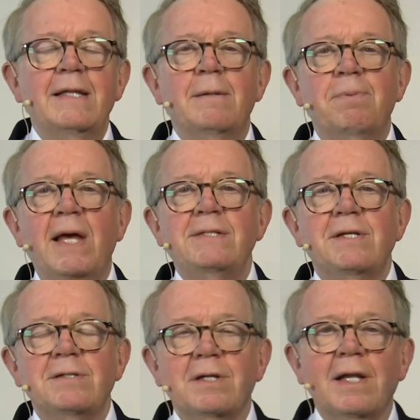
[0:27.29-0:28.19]
The place
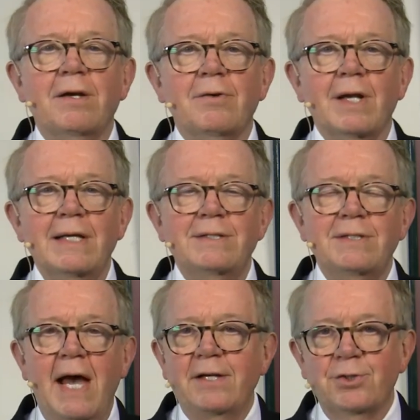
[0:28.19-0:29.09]
is literally
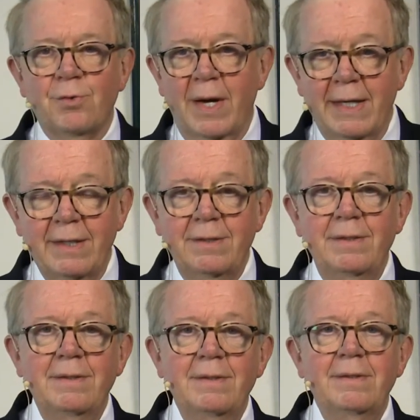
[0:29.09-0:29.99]
saturated
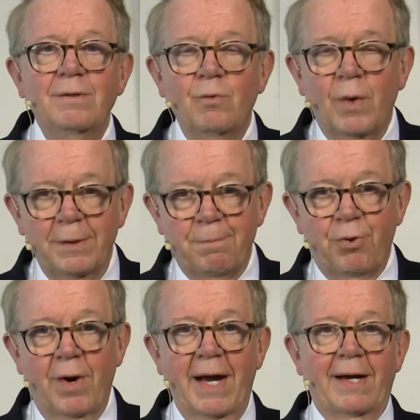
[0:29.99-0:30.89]
with
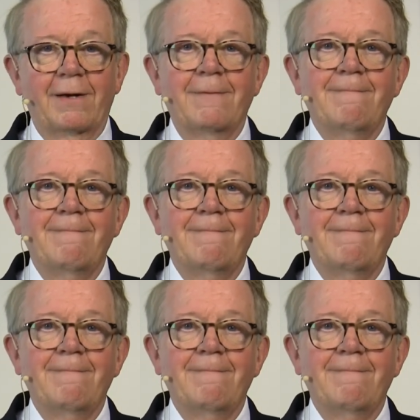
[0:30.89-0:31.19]
prayer.